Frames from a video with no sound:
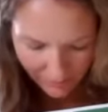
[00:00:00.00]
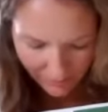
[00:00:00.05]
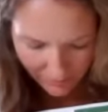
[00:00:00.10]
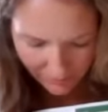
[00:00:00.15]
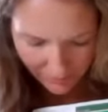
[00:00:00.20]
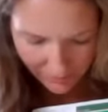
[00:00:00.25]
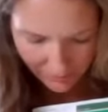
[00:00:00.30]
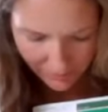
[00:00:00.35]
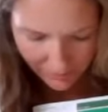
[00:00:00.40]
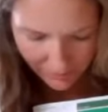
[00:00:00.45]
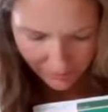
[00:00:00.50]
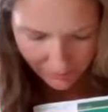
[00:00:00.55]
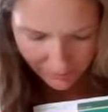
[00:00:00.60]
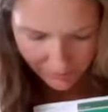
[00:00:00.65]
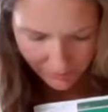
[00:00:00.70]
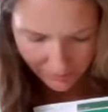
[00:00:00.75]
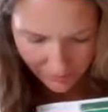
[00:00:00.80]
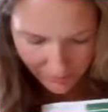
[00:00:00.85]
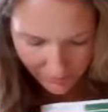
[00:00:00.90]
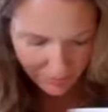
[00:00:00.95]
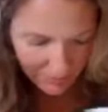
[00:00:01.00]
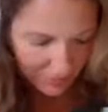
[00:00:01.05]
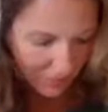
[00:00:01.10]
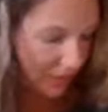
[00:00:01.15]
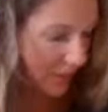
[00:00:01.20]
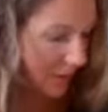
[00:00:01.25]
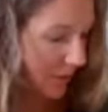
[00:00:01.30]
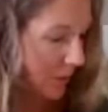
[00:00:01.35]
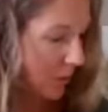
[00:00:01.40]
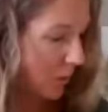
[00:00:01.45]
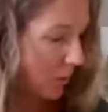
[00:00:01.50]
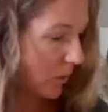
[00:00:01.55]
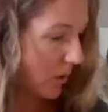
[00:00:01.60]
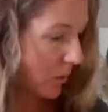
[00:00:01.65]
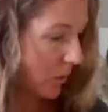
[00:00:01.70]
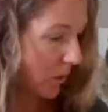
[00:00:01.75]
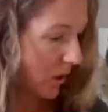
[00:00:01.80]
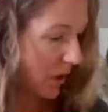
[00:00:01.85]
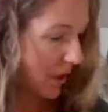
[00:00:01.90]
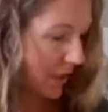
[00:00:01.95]
is, or
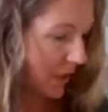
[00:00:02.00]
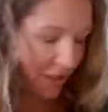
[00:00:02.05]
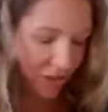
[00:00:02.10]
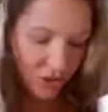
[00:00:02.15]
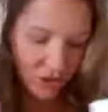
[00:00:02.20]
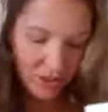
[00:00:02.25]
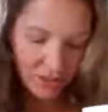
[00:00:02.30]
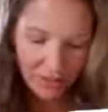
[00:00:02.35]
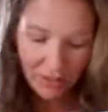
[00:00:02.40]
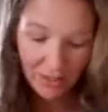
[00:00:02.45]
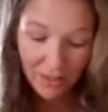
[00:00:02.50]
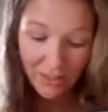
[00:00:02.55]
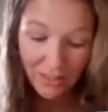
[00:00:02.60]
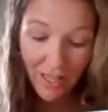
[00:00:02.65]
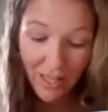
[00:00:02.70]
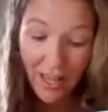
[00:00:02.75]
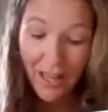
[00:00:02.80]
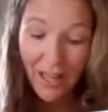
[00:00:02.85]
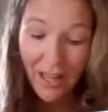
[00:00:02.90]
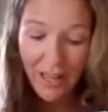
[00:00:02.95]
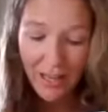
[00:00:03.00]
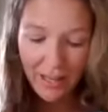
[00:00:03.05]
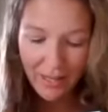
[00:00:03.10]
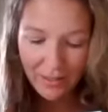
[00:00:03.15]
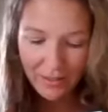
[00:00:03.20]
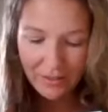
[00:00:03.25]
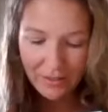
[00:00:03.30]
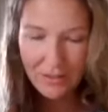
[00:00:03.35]
the potash, and it is high.